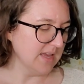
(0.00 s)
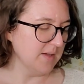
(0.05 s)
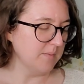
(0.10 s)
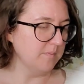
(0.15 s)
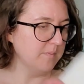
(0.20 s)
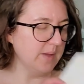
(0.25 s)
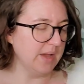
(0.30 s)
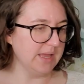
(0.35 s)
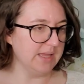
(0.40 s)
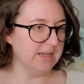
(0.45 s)

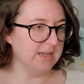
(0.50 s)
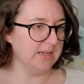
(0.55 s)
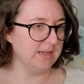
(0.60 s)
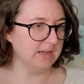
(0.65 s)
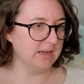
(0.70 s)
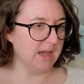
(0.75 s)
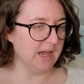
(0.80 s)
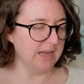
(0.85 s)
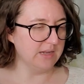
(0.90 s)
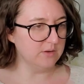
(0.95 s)
but
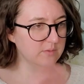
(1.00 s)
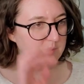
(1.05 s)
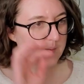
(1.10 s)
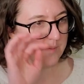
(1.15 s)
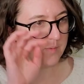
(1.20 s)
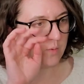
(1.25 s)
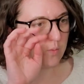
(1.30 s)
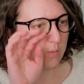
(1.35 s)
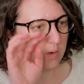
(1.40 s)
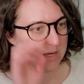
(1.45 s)
I don't
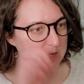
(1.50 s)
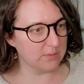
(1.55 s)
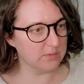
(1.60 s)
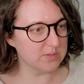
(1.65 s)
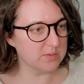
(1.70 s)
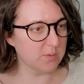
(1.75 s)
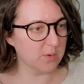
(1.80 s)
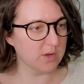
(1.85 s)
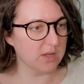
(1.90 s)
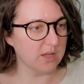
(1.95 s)
remember what I
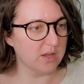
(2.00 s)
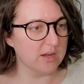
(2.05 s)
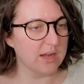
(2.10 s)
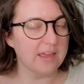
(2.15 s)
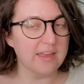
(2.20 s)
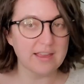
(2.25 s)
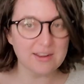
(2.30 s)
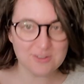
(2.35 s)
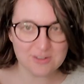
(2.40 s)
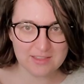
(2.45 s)
was working on.
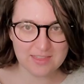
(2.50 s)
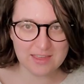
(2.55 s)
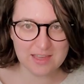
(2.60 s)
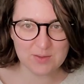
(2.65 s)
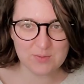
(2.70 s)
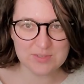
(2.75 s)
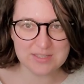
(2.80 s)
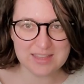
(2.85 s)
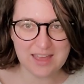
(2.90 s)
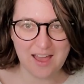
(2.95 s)
I actually think
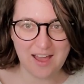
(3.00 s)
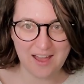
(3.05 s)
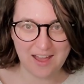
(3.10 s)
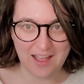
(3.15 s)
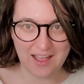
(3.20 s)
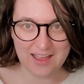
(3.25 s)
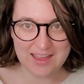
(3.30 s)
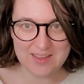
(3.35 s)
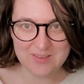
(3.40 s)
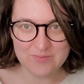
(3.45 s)
it was the
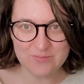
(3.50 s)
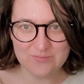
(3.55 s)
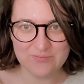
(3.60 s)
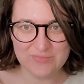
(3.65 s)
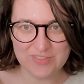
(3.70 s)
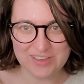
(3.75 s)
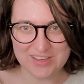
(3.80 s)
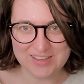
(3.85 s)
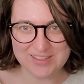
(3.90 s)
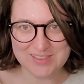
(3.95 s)
eye,
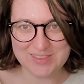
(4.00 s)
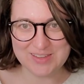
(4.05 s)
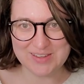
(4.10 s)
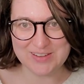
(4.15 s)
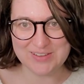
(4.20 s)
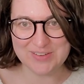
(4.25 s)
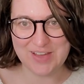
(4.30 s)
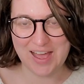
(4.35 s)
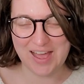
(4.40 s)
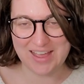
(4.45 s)
the
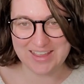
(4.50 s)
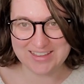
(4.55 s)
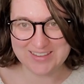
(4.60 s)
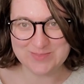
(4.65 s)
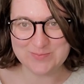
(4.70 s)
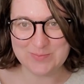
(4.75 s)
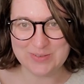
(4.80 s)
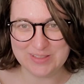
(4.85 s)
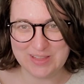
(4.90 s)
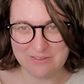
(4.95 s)
the eye
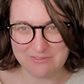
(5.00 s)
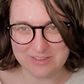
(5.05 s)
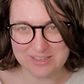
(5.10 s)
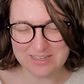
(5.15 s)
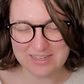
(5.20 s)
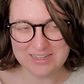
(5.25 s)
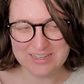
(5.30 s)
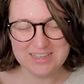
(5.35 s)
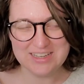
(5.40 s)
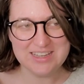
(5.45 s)
in
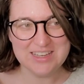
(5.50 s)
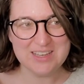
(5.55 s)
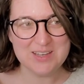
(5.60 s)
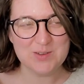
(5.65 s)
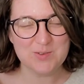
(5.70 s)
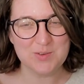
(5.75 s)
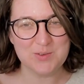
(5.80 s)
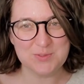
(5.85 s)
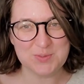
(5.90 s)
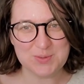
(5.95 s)
Beloved.
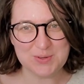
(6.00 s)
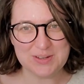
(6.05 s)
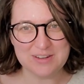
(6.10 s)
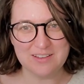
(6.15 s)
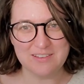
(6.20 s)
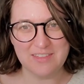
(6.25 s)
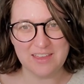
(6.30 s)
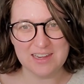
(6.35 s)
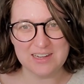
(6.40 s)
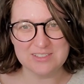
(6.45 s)
When I was working
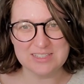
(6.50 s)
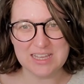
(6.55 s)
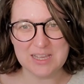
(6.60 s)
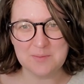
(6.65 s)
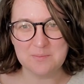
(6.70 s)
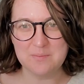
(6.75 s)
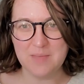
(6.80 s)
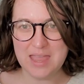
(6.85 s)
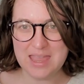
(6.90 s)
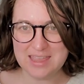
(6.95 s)
on that, I was
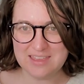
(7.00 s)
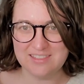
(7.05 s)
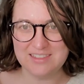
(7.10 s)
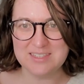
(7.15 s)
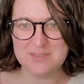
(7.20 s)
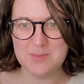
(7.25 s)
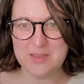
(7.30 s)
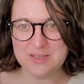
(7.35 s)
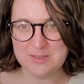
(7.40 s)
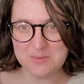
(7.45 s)
like, man,
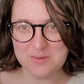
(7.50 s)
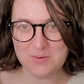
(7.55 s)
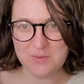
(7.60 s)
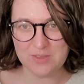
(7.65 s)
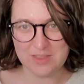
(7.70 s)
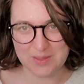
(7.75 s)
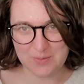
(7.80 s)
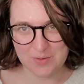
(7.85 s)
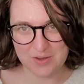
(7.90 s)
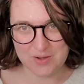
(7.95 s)
this makes me
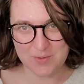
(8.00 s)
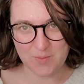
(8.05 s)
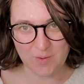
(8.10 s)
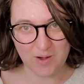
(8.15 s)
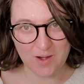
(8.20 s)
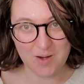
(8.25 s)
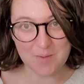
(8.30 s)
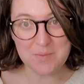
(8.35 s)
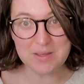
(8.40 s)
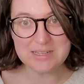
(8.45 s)
really want to
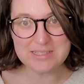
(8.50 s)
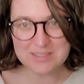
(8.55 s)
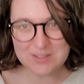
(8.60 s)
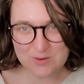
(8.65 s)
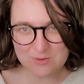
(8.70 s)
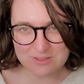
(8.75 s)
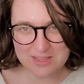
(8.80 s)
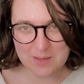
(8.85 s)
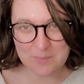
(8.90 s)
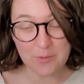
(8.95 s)
work on my
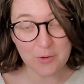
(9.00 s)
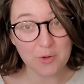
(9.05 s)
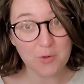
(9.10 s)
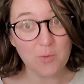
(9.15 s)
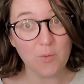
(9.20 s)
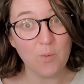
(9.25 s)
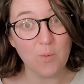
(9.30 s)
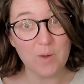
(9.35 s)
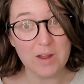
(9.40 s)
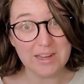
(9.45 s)
snow
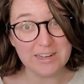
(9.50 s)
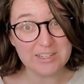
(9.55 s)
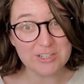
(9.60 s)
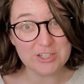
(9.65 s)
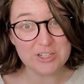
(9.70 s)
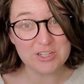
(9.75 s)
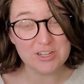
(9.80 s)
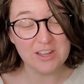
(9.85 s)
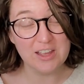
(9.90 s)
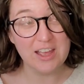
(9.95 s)
leopard,
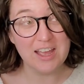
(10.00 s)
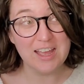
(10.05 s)
which